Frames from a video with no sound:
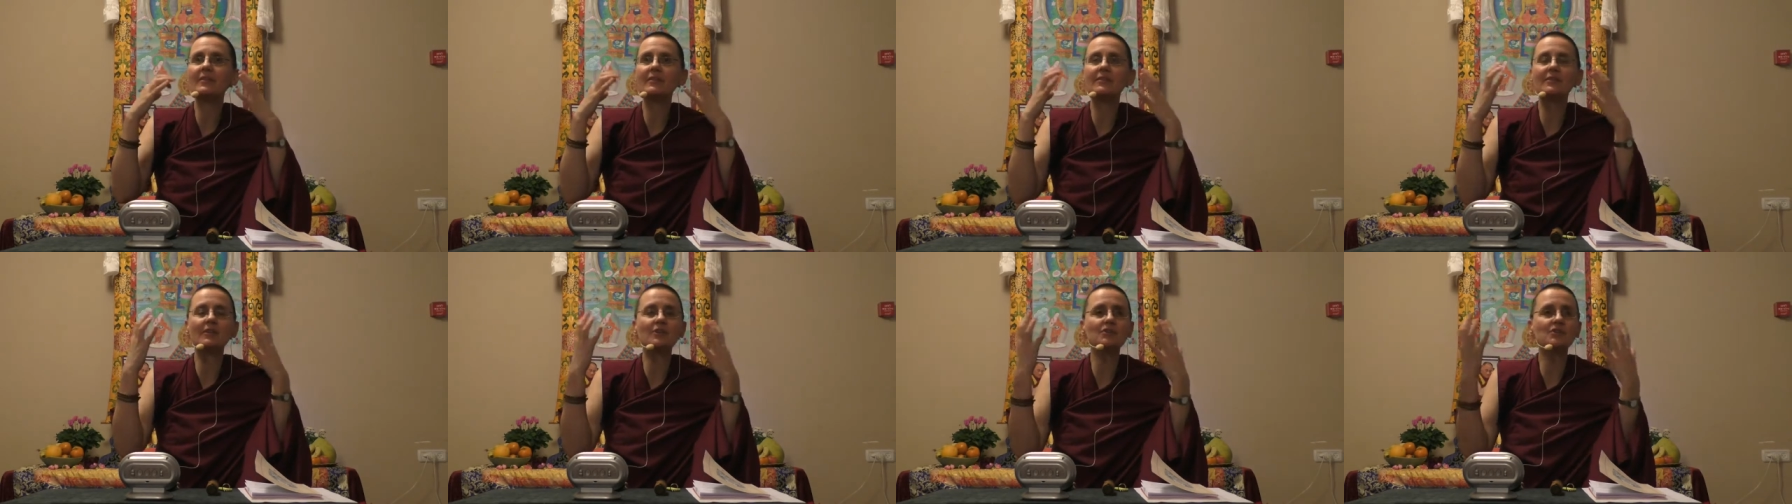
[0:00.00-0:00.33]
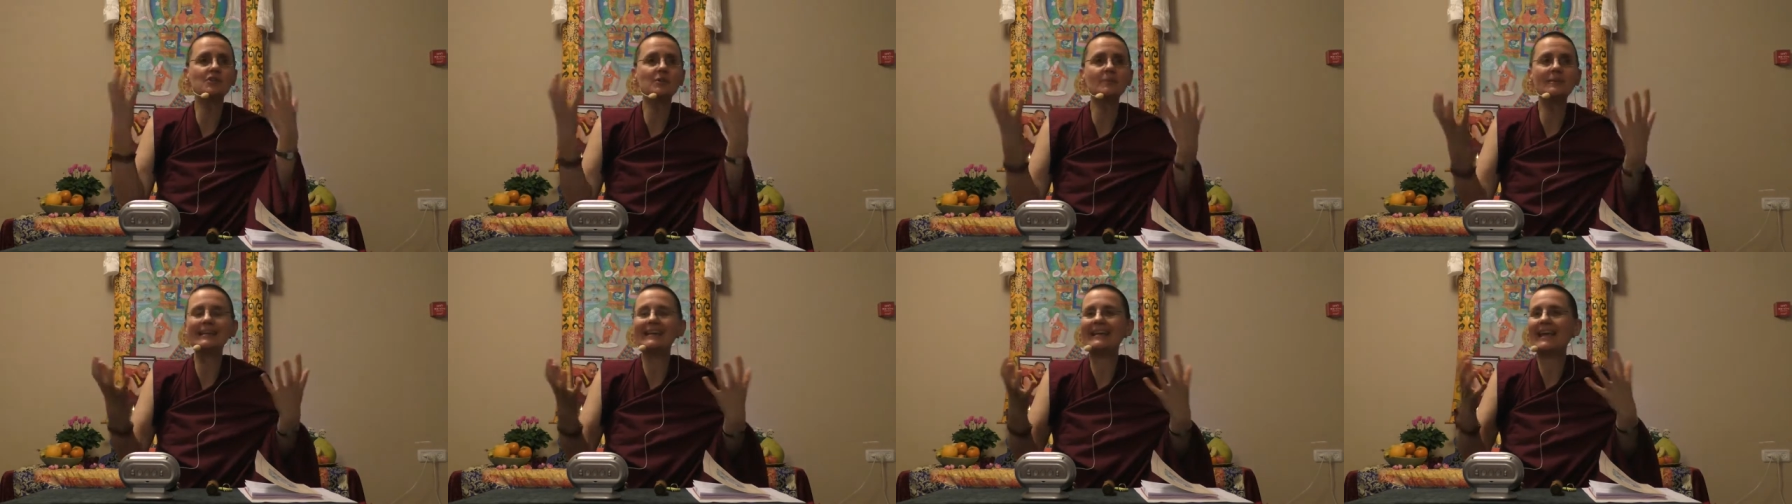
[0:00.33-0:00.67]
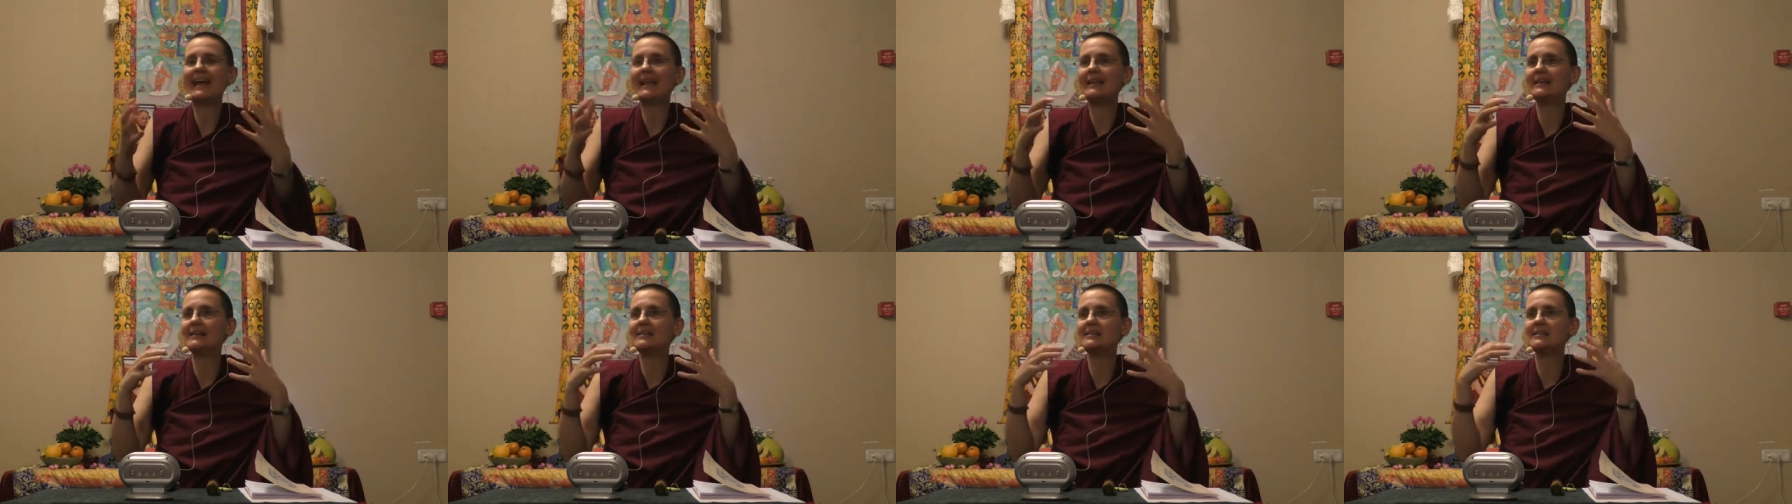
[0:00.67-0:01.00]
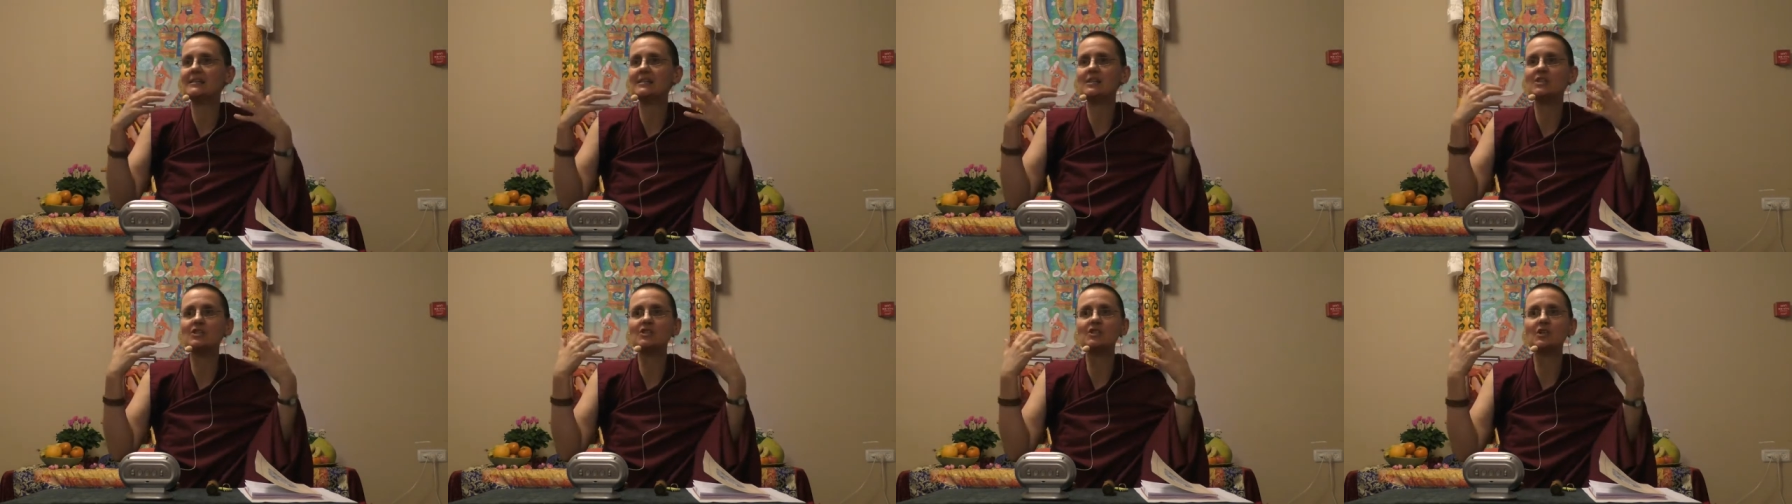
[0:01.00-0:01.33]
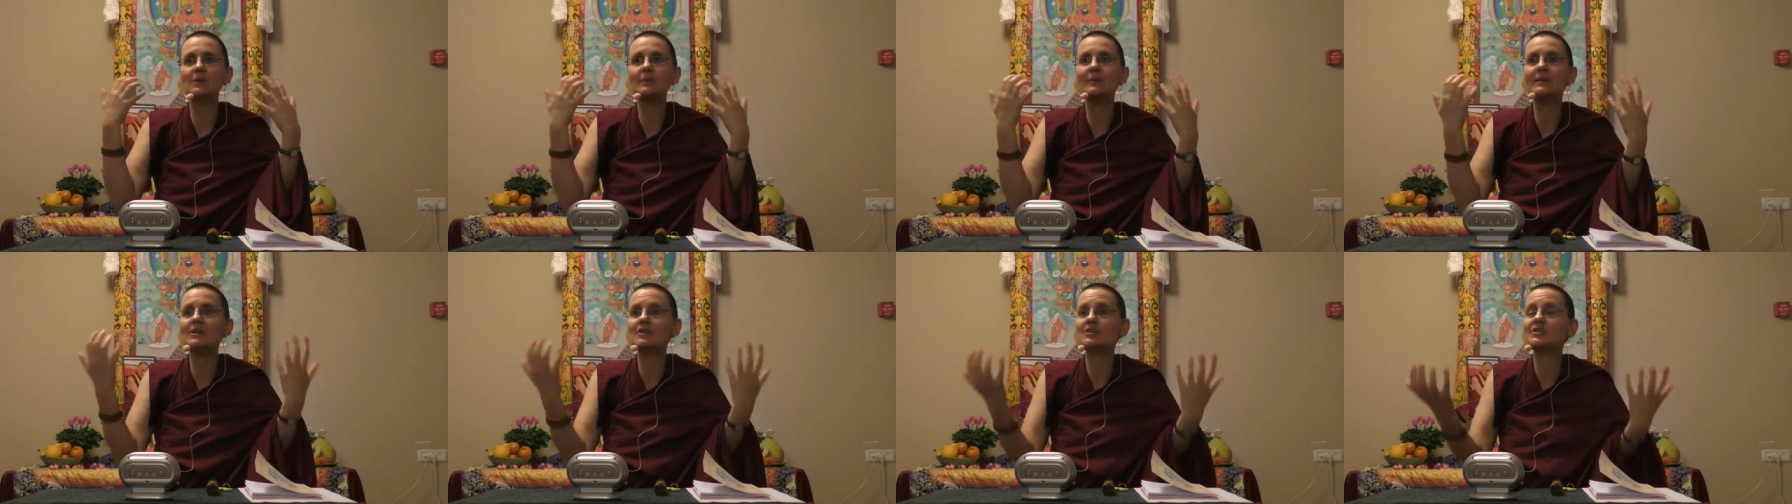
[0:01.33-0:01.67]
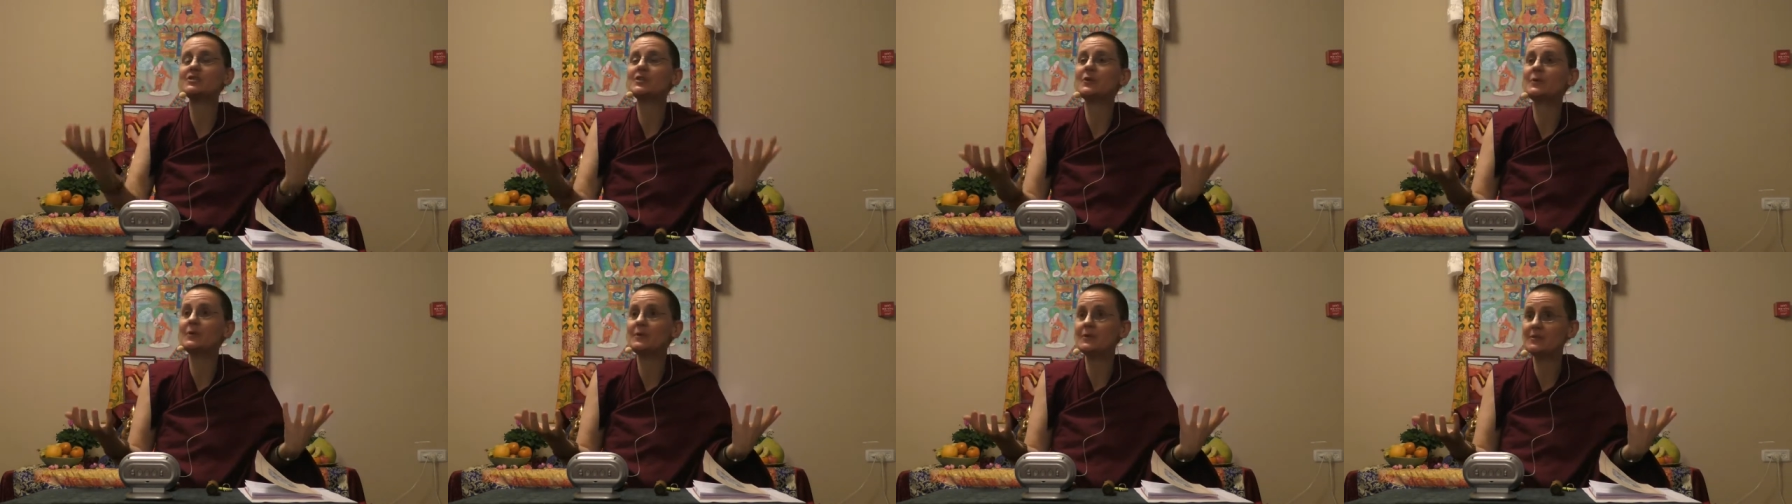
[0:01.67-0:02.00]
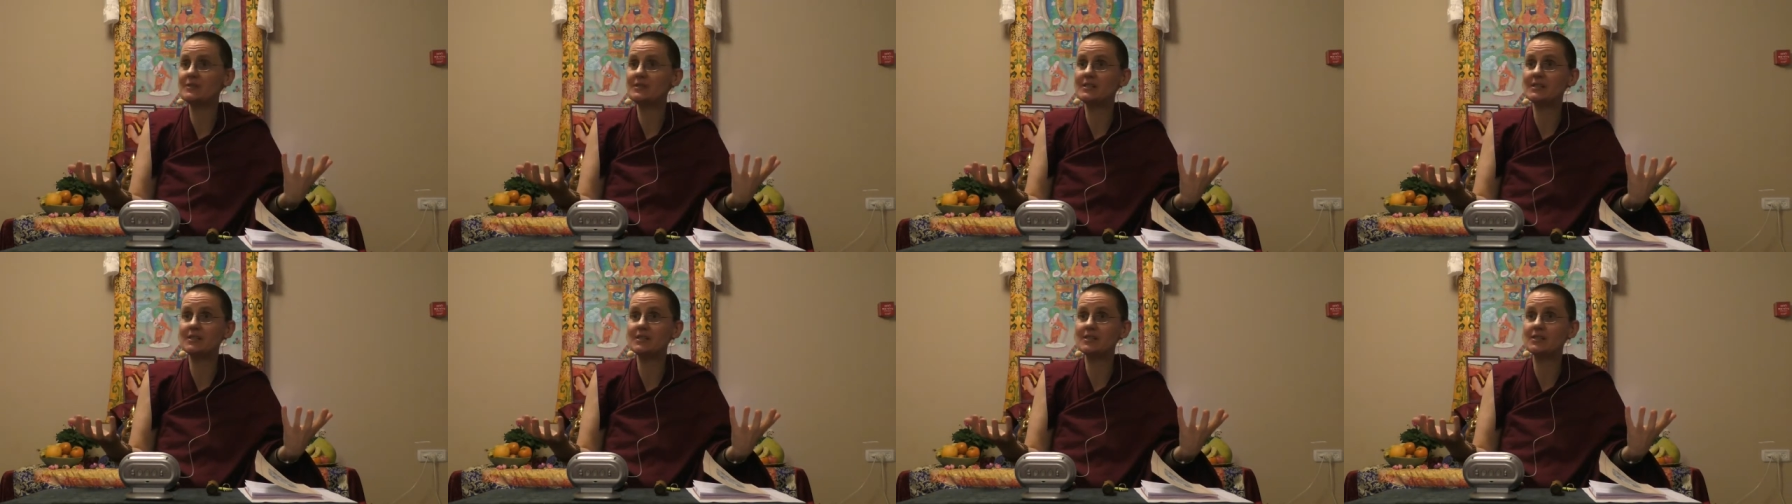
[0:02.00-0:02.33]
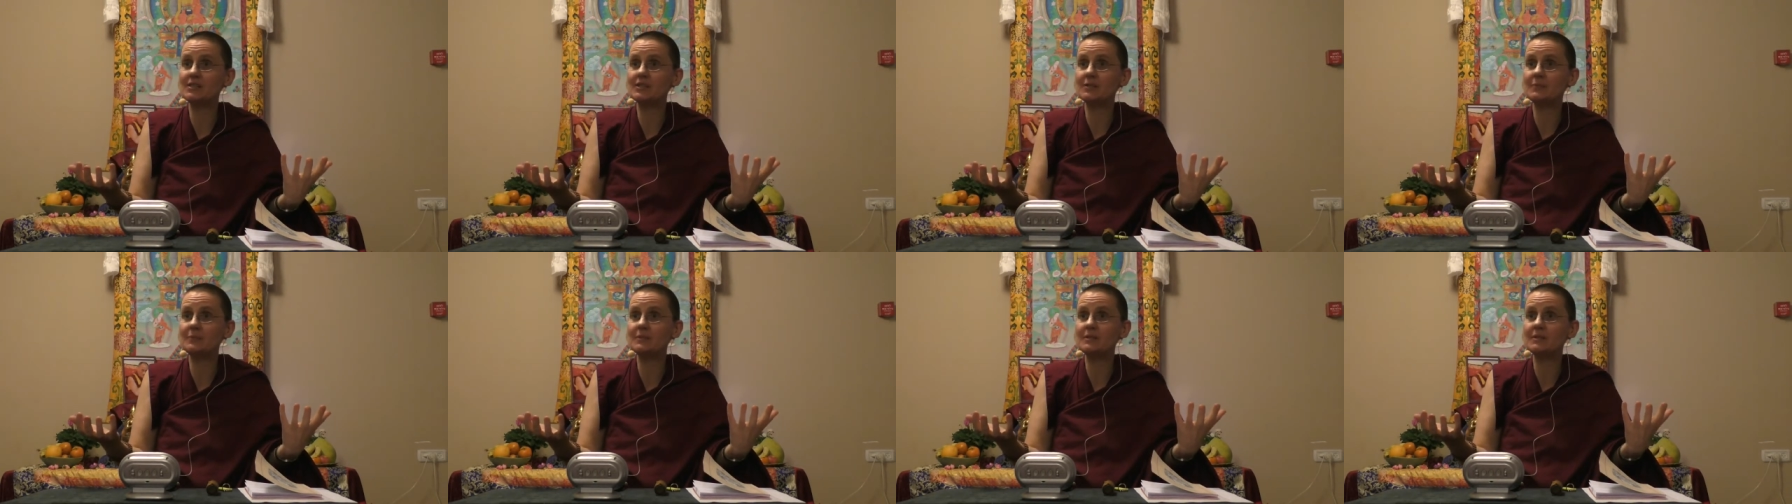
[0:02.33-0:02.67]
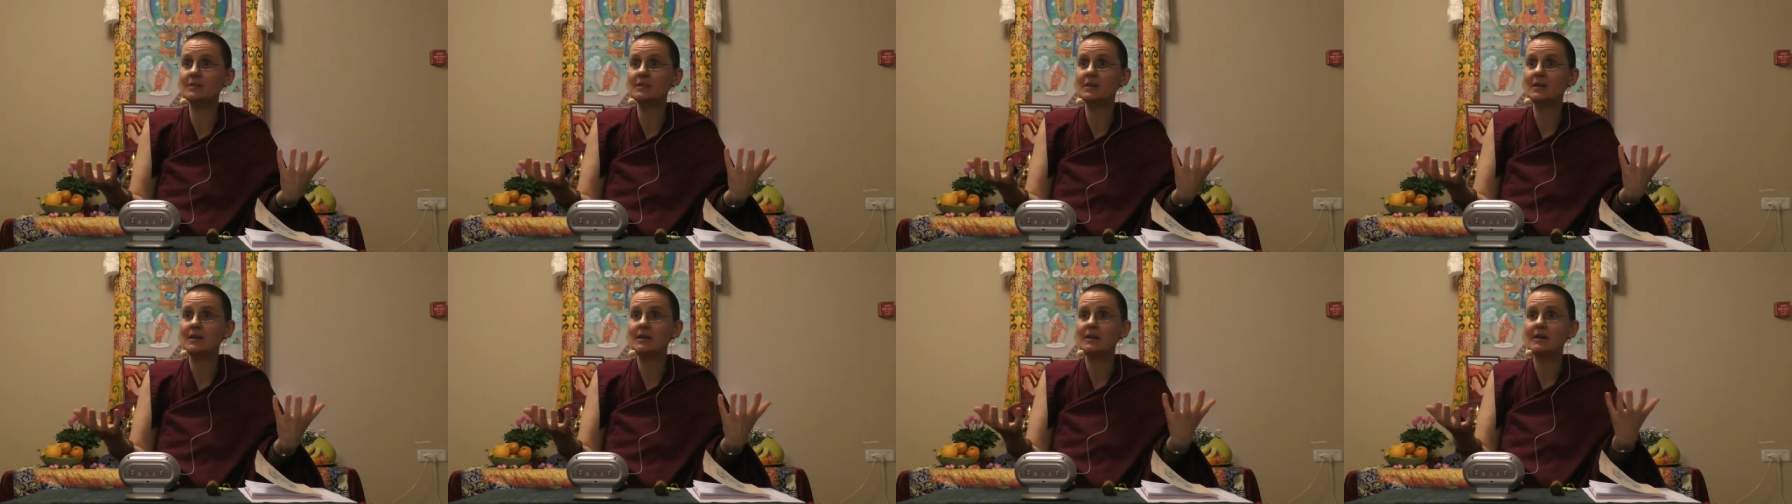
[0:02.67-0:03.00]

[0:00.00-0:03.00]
there's so many galaxies, so many solar systems,